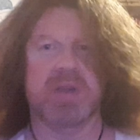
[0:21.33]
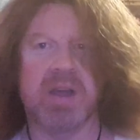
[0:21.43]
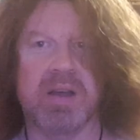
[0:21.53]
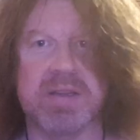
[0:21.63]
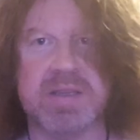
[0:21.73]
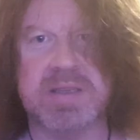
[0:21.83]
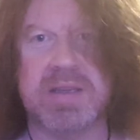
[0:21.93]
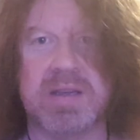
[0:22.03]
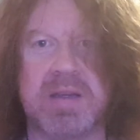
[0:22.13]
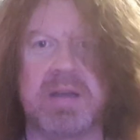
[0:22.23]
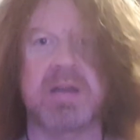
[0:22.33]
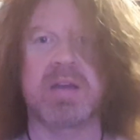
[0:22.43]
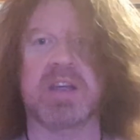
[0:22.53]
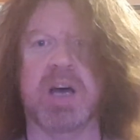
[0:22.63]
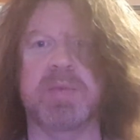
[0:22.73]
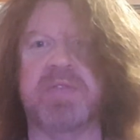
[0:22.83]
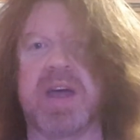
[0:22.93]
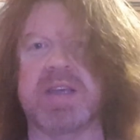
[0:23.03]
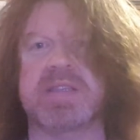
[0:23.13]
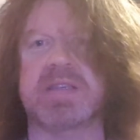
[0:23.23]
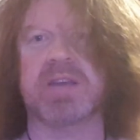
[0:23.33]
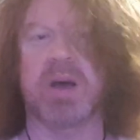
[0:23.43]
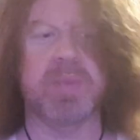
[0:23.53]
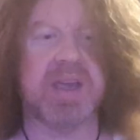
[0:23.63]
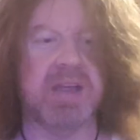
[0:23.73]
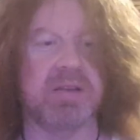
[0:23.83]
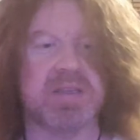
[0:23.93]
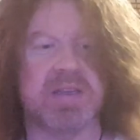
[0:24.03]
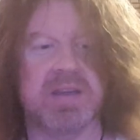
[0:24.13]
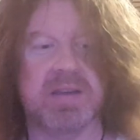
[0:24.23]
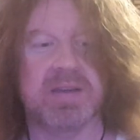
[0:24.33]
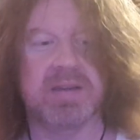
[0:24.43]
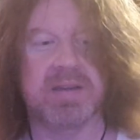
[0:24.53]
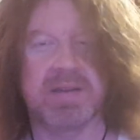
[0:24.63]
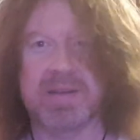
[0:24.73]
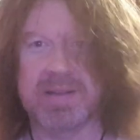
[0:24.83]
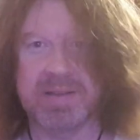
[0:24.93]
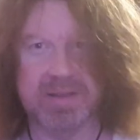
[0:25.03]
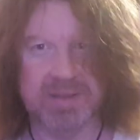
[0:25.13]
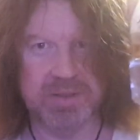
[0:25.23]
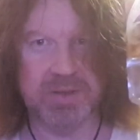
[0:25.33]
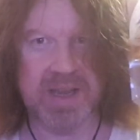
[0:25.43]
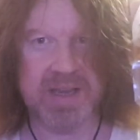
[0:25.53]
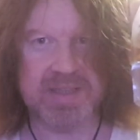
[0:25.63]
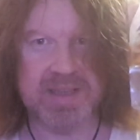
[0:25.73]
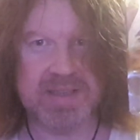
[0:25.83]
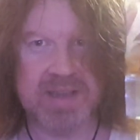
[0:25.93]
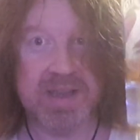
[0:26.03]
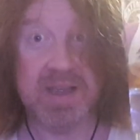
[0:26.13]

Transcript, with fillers: Because, got my vest, got my kilt. You guessed it,